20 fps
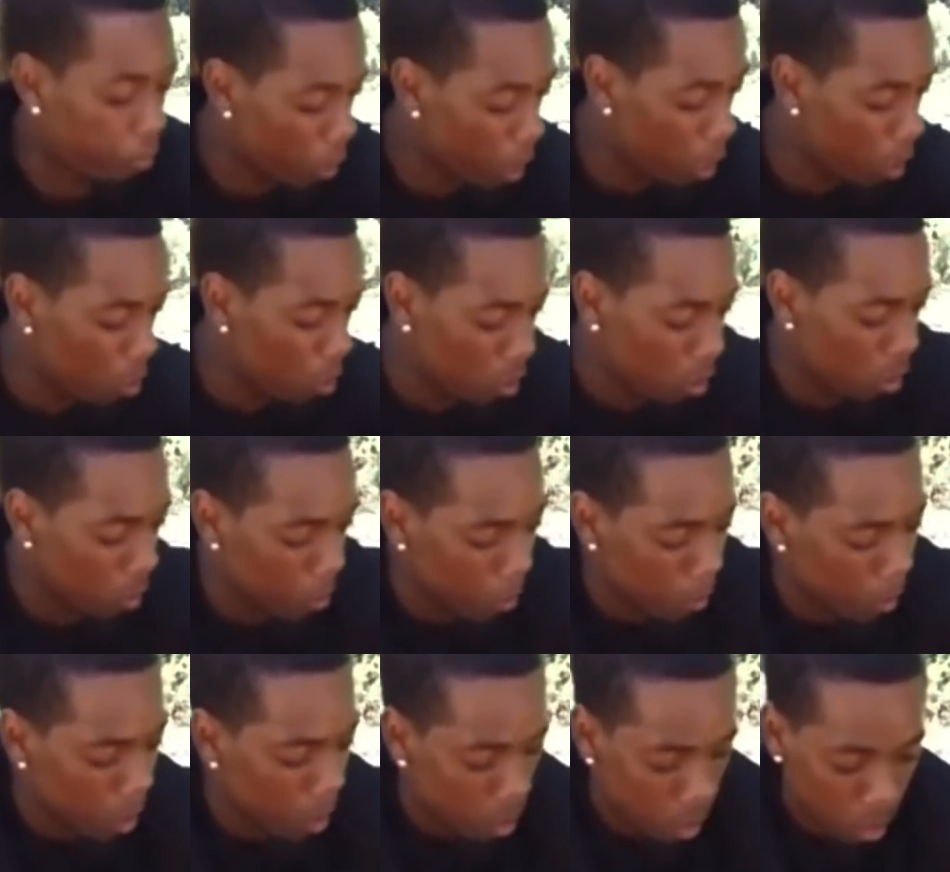I failed,
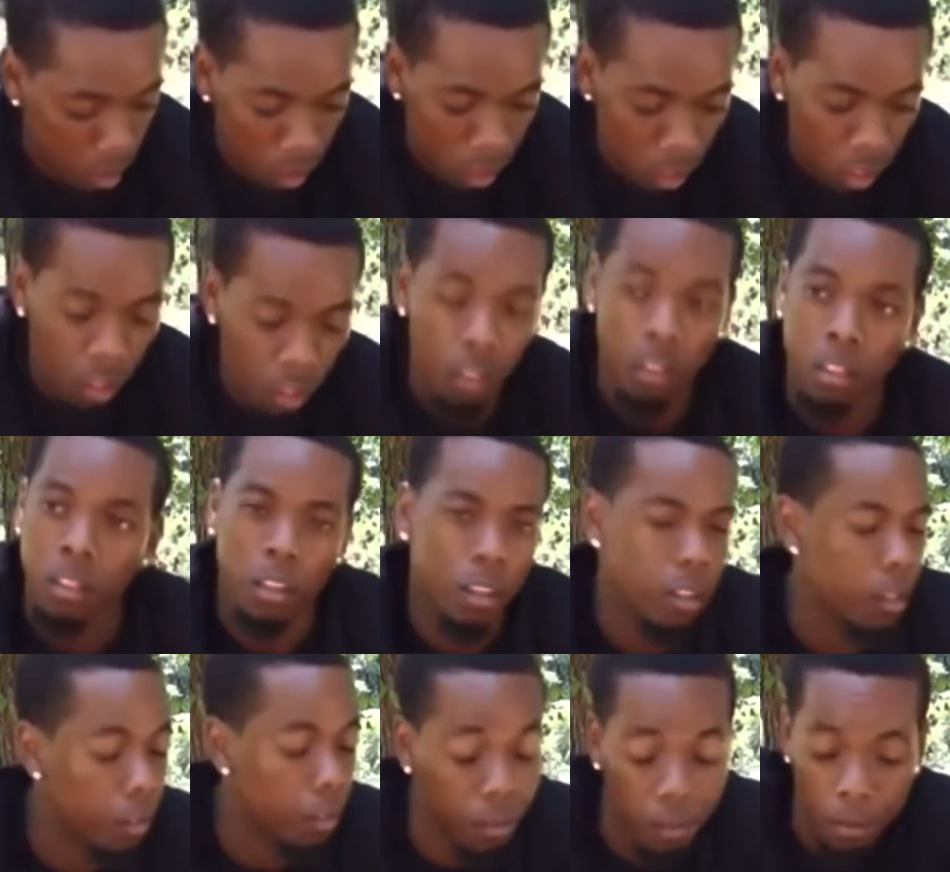I
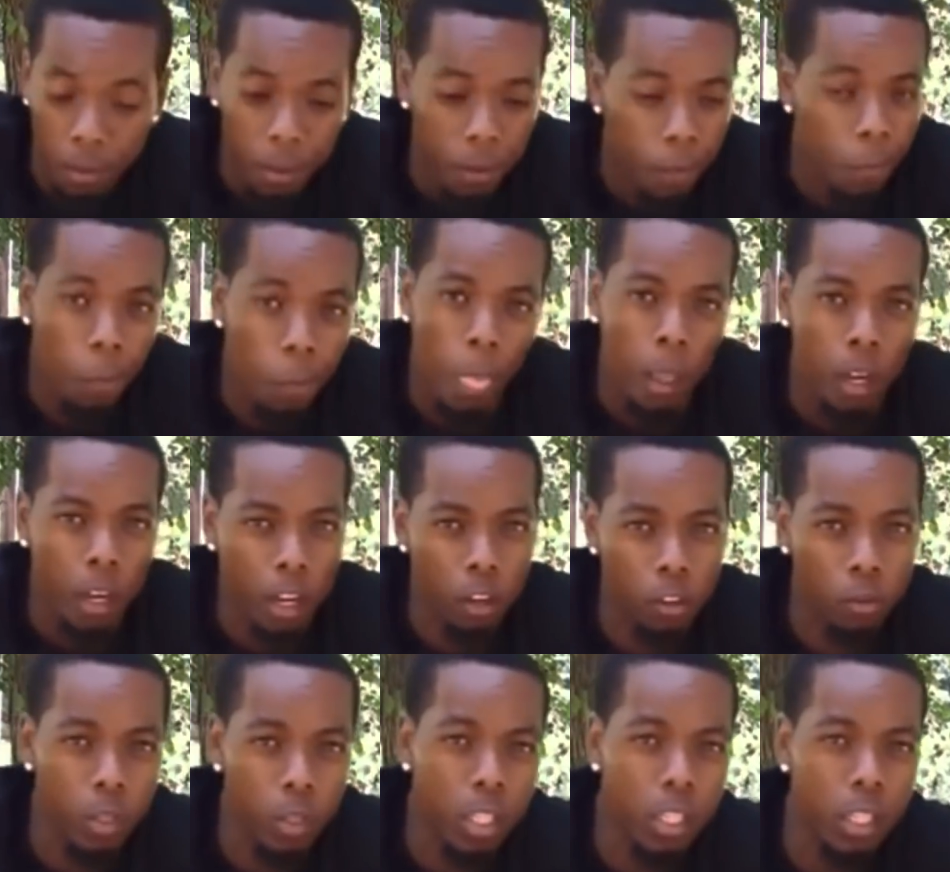
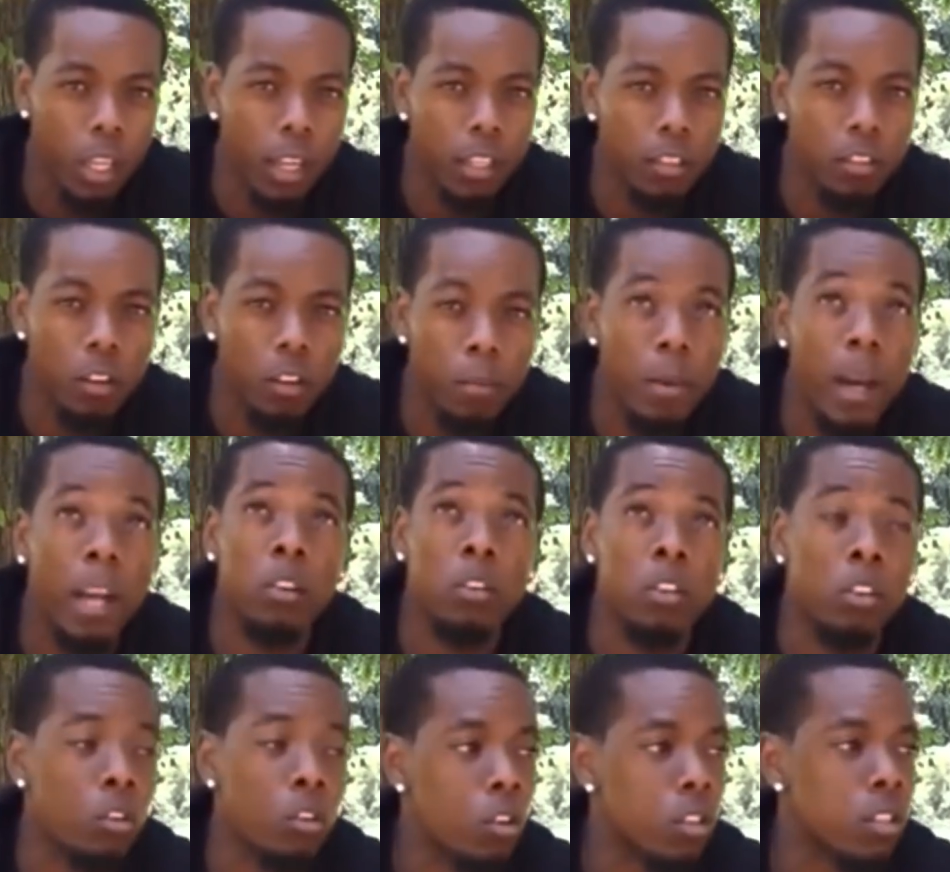don't really care. I just go
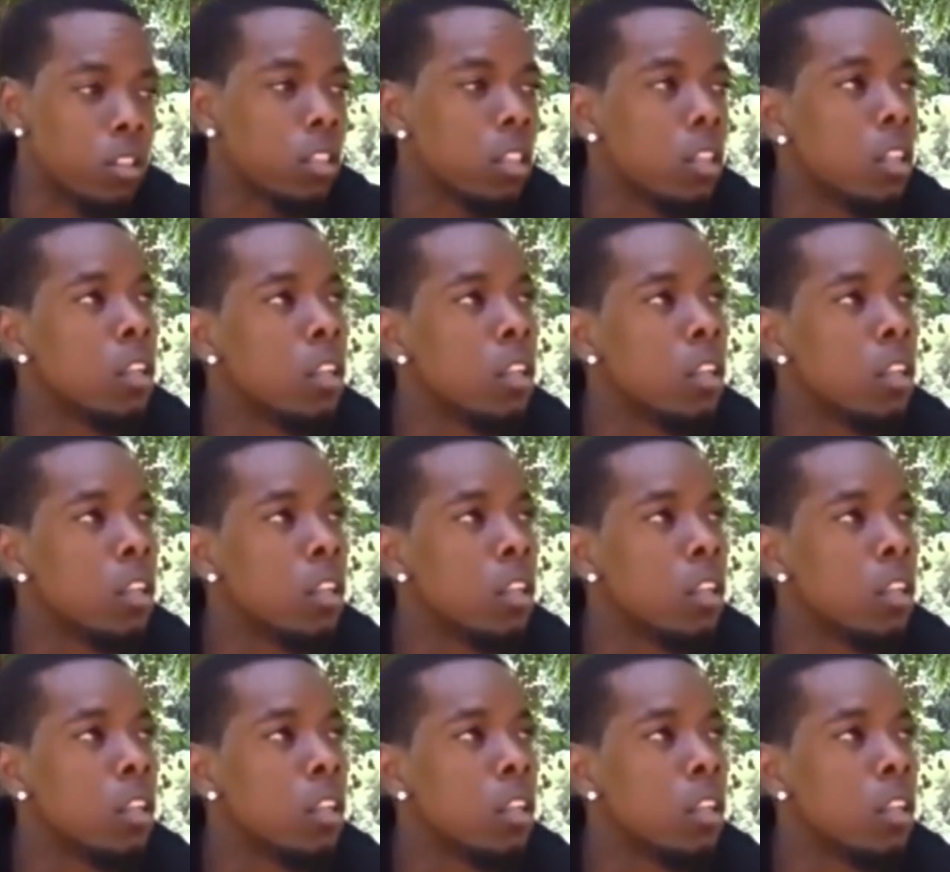back on the horse.